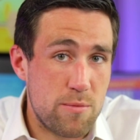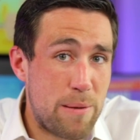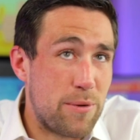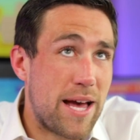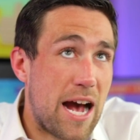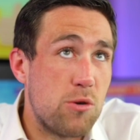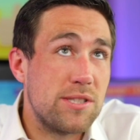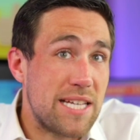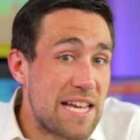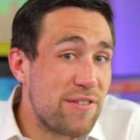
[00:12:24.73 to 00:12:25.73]
Remember, the
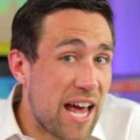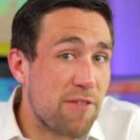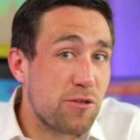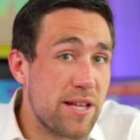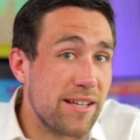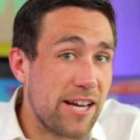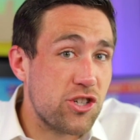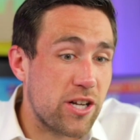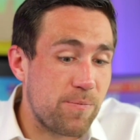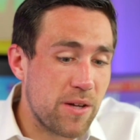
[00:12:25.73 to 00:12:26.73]
House, even after the
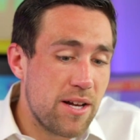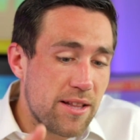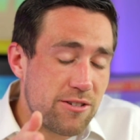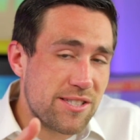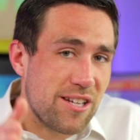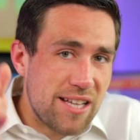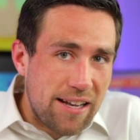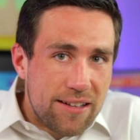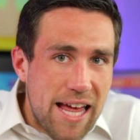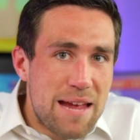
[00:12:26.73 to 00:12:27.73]
election, there's still
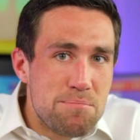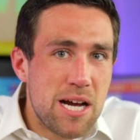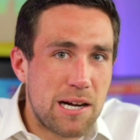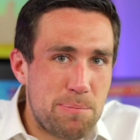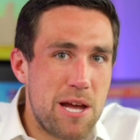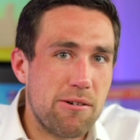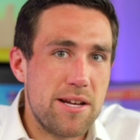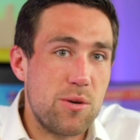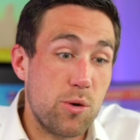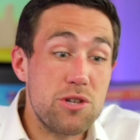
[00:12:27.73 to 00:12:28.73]
that lame duck
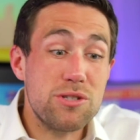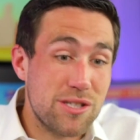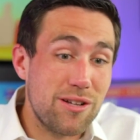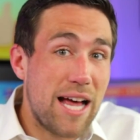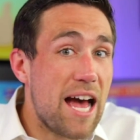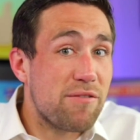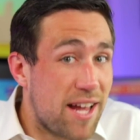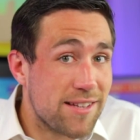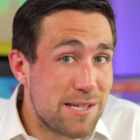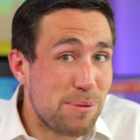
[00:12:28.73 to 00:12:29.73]
period where you still have
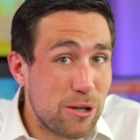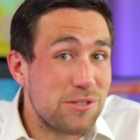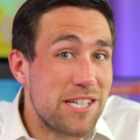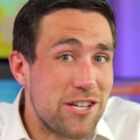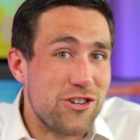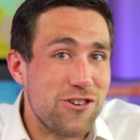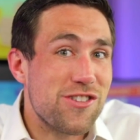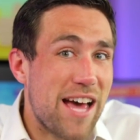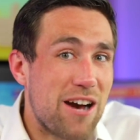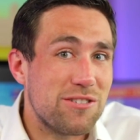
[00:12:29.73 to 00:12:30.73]
Nancy Pelosi in charge
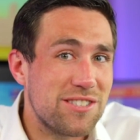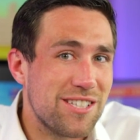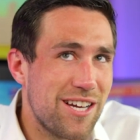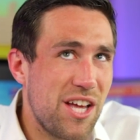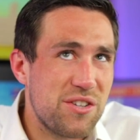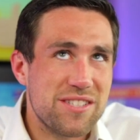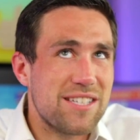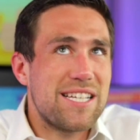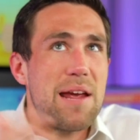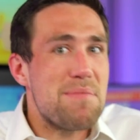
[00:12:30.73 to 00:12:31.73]
of the House which is the
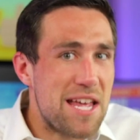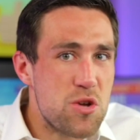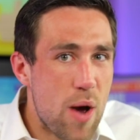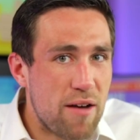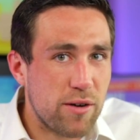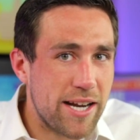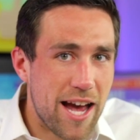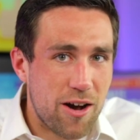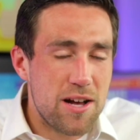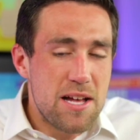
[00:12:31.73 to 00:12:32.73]
same thing you have right
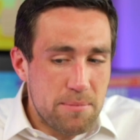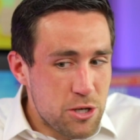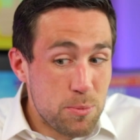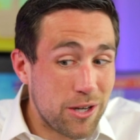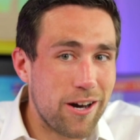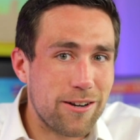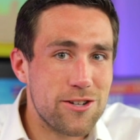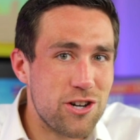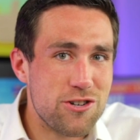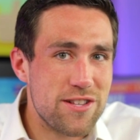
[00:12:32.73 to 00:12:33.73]
now. Mitch McConnell in
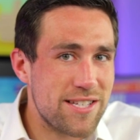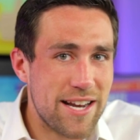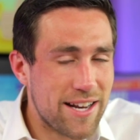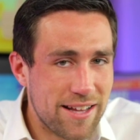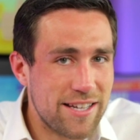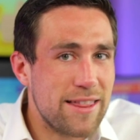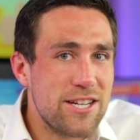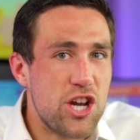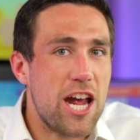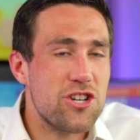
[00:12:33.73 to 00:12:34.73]
charge of the Senate. No, nothing
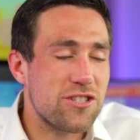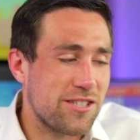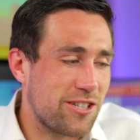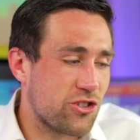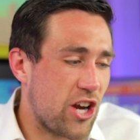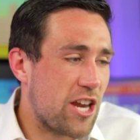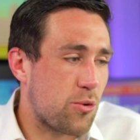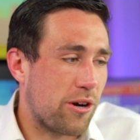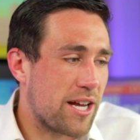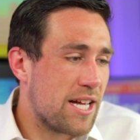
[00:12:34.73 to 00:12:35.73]
changes until
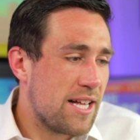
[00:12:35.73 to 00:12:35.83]
January.